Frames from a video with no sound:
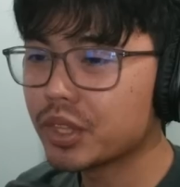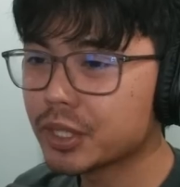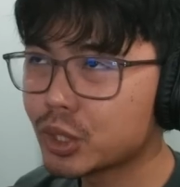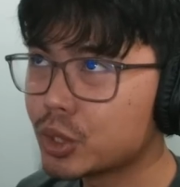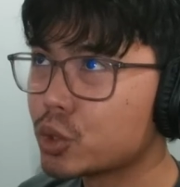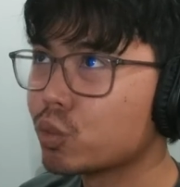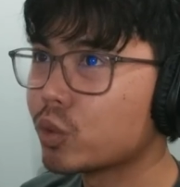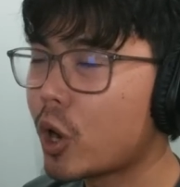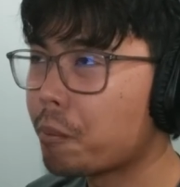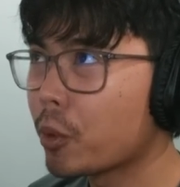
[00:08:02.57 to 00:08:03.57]
This is
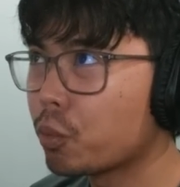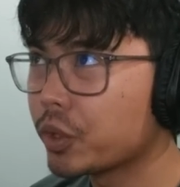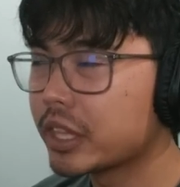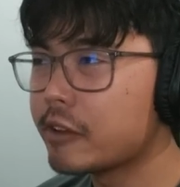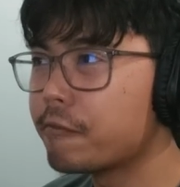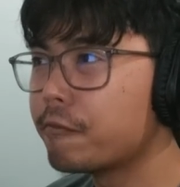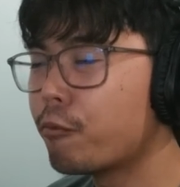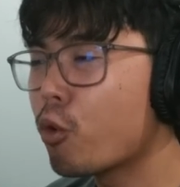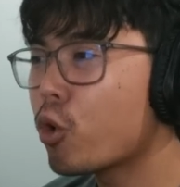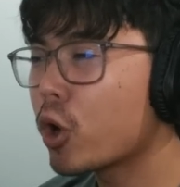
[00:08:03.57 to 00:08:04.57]
comboed with the
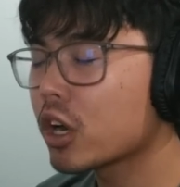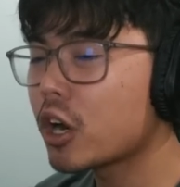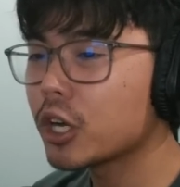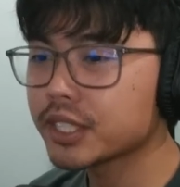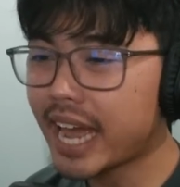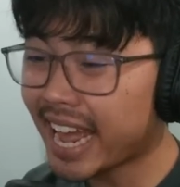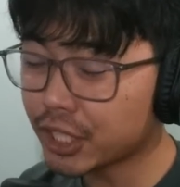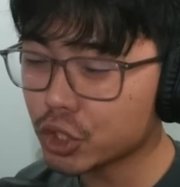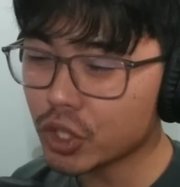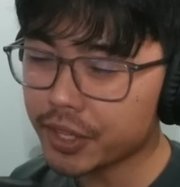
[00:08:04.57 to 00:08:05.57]
4-cost
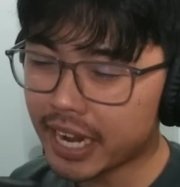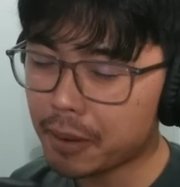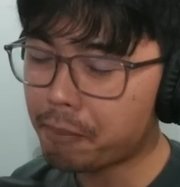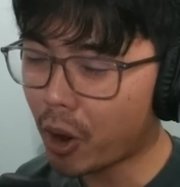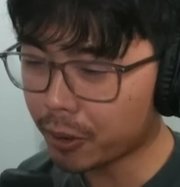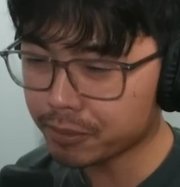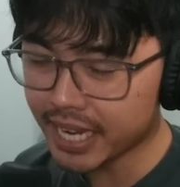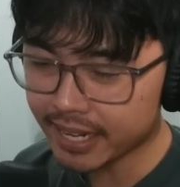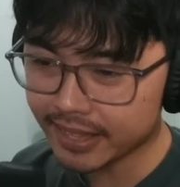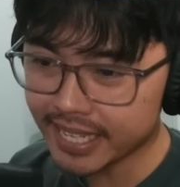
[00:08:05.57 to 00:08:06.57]
extra that can bottom
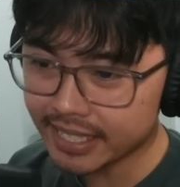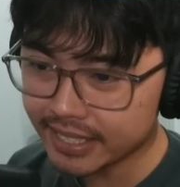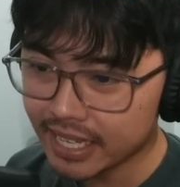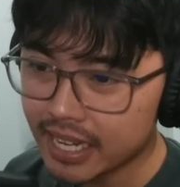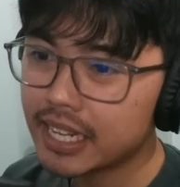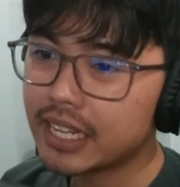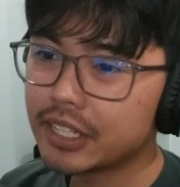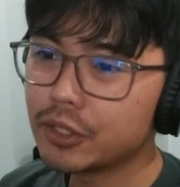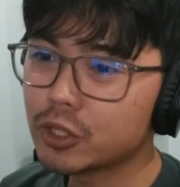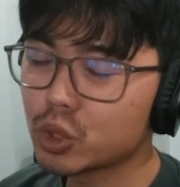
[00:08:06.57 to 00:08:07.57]
deck things.
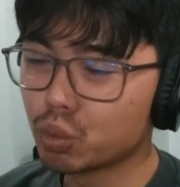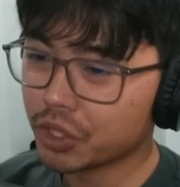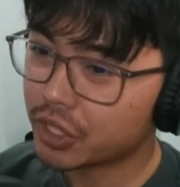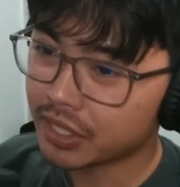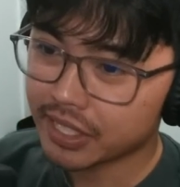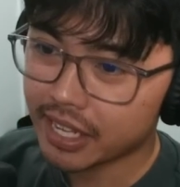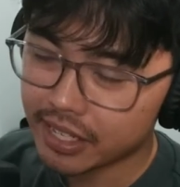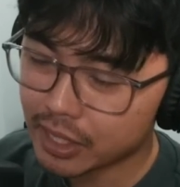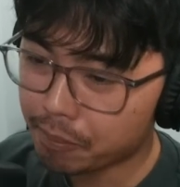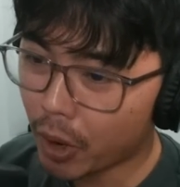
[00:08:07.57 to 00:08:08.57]

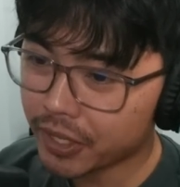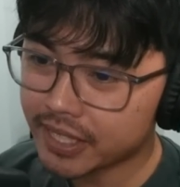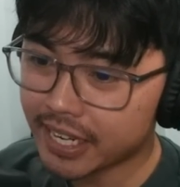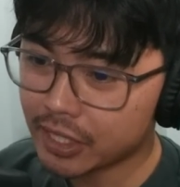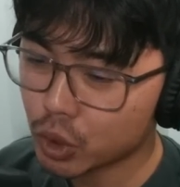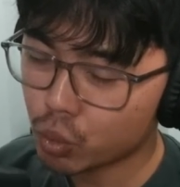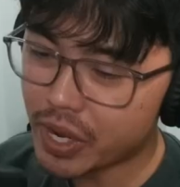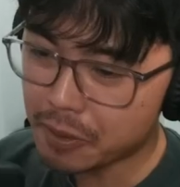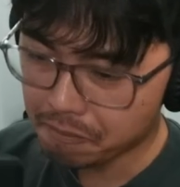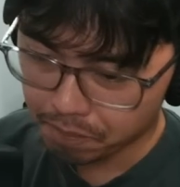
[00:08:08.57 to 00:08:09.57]
It's a body that can
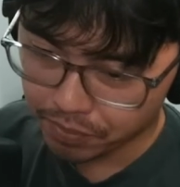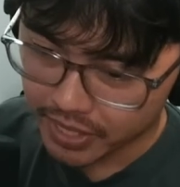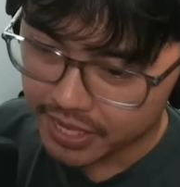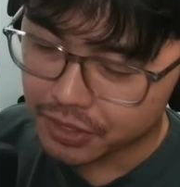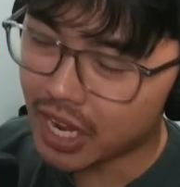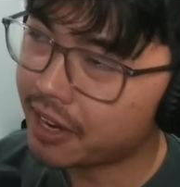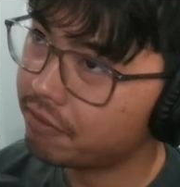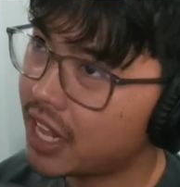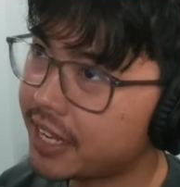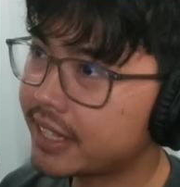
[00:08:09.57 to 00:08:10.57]
swing. It's kind of
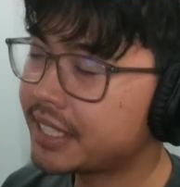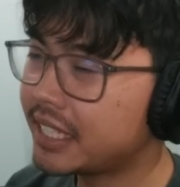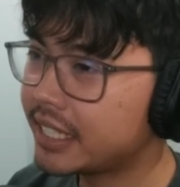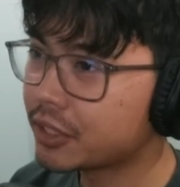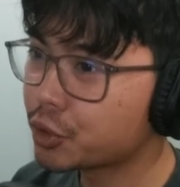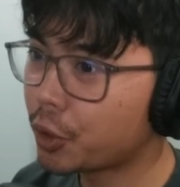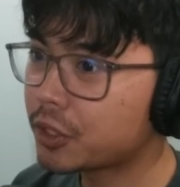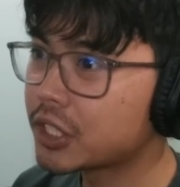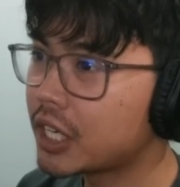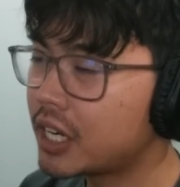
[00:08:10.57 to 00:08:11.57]
like the
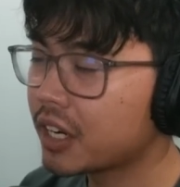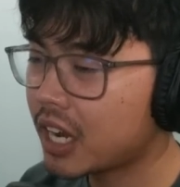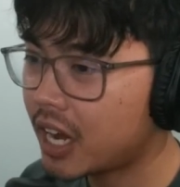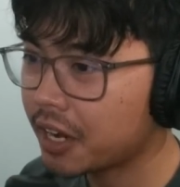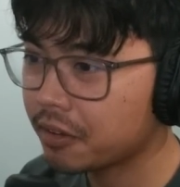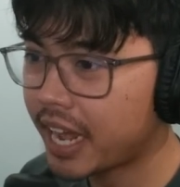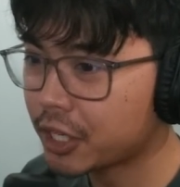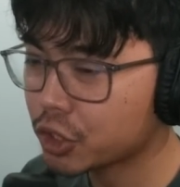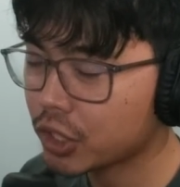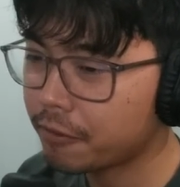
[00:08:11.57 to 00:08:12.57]
Searcher card
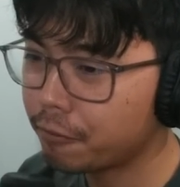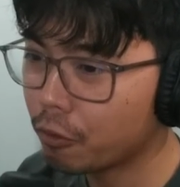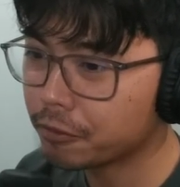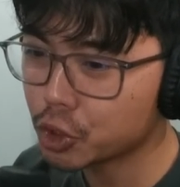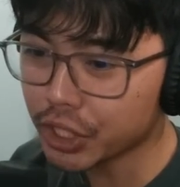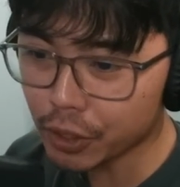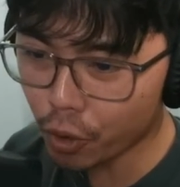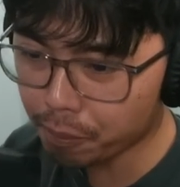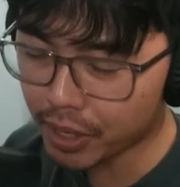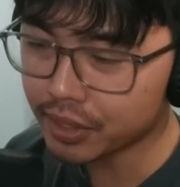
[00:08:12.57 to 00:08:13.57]
extra for
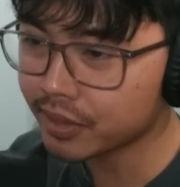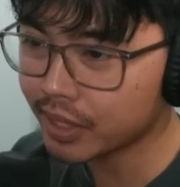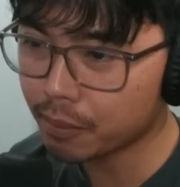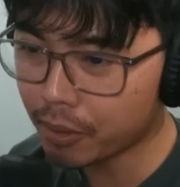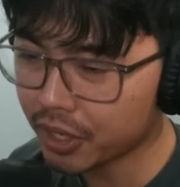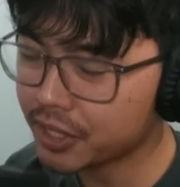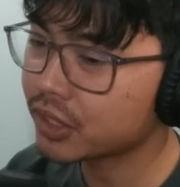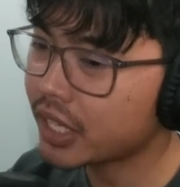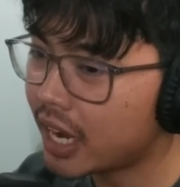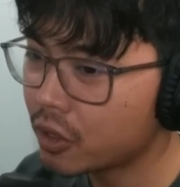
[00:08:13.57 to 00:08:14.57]
Vegito, but in a body
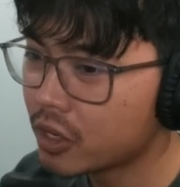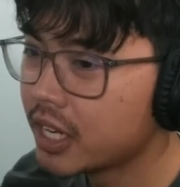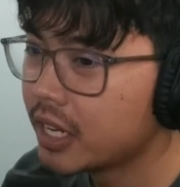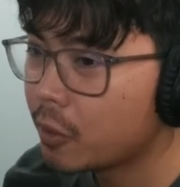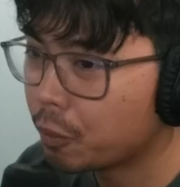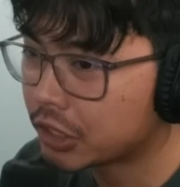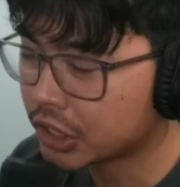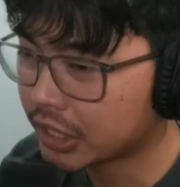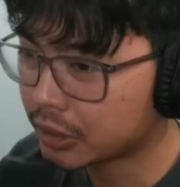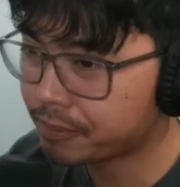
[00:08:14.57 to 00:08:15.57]
style, which
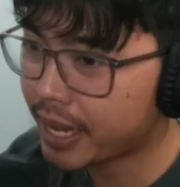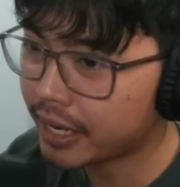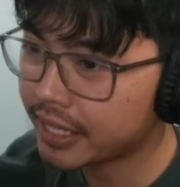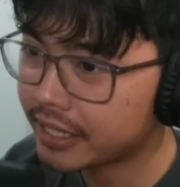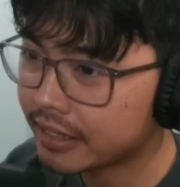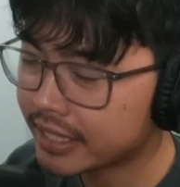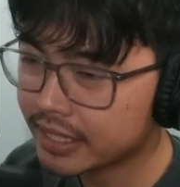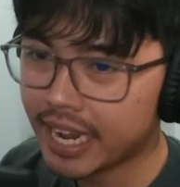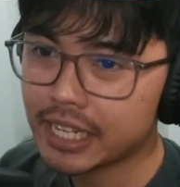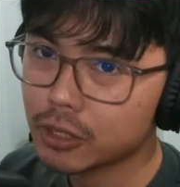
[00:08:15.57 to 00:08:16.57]
is better in this
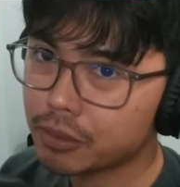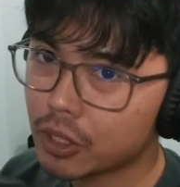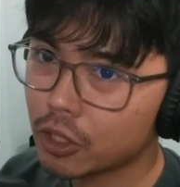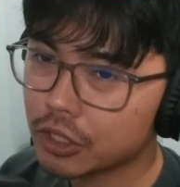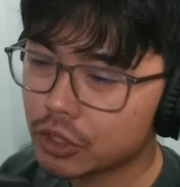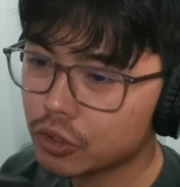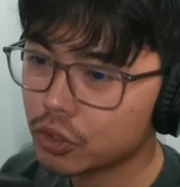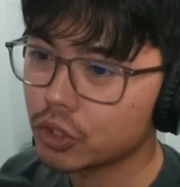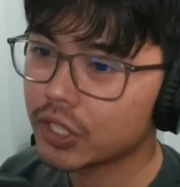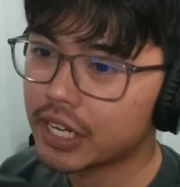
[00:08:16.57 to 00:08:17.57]
case because
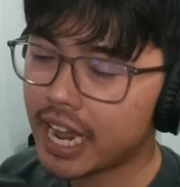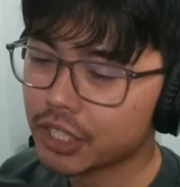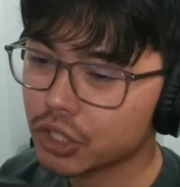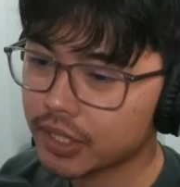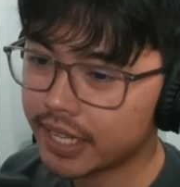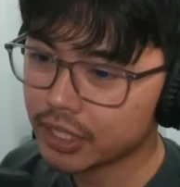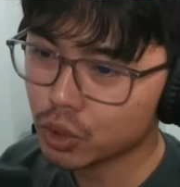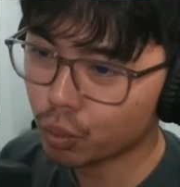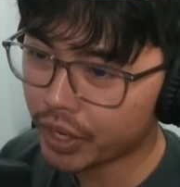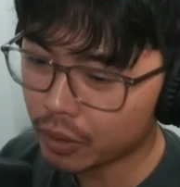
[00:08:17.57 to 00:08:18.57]
you can actually like
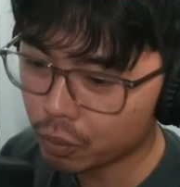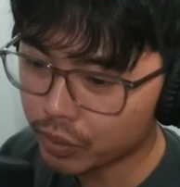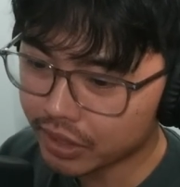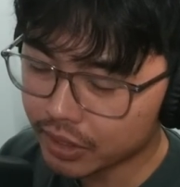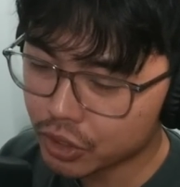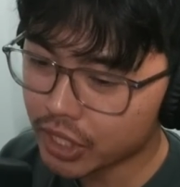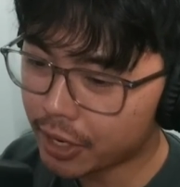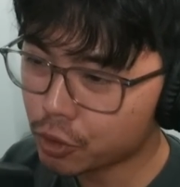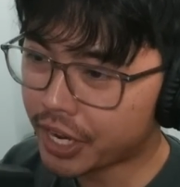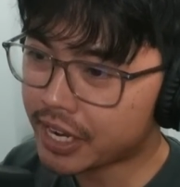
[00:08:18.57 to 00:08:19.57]
swing with the Shadow
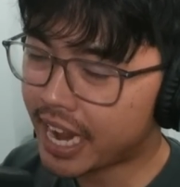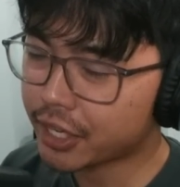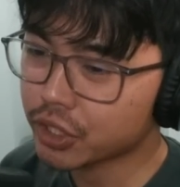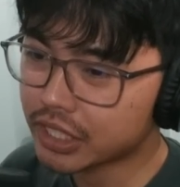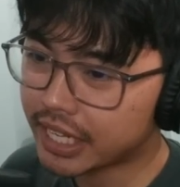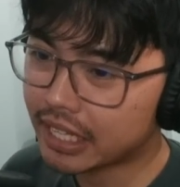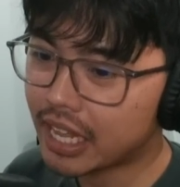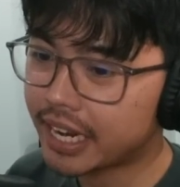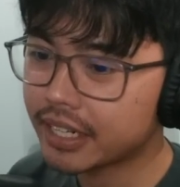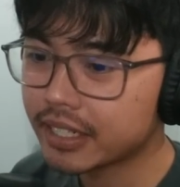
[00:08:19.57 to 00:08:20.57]
Dragon and actually get
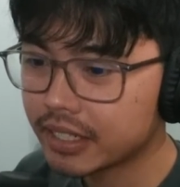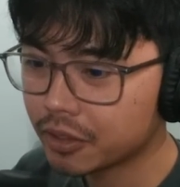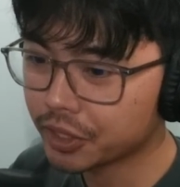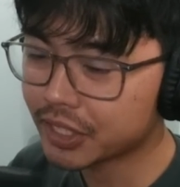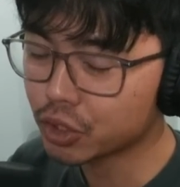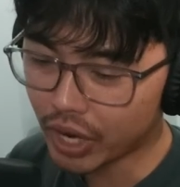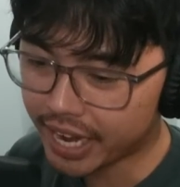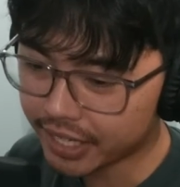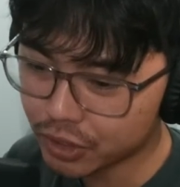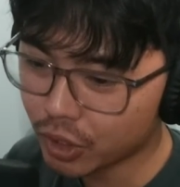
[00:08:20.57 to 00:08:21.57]
like, well, this
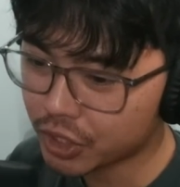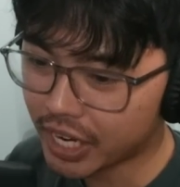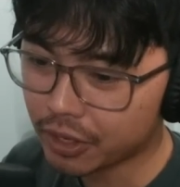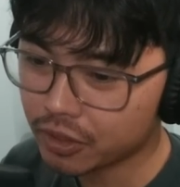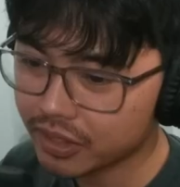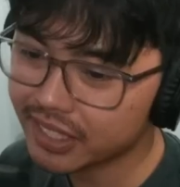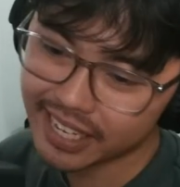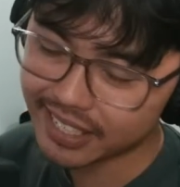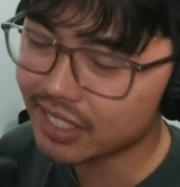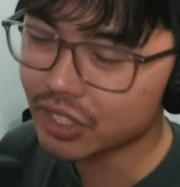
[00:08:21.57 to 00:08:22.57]
dragon, it's not a Shadow,
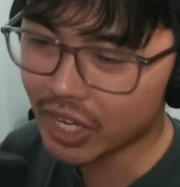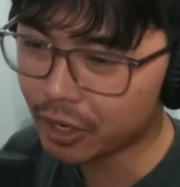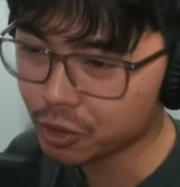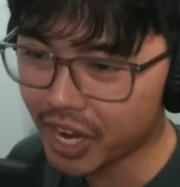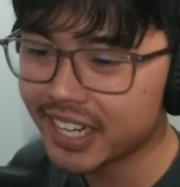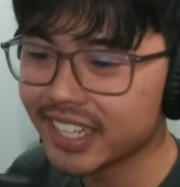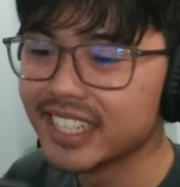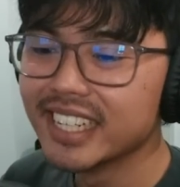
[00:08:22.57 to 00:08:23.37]
yeah, this is a Shadow Dragon,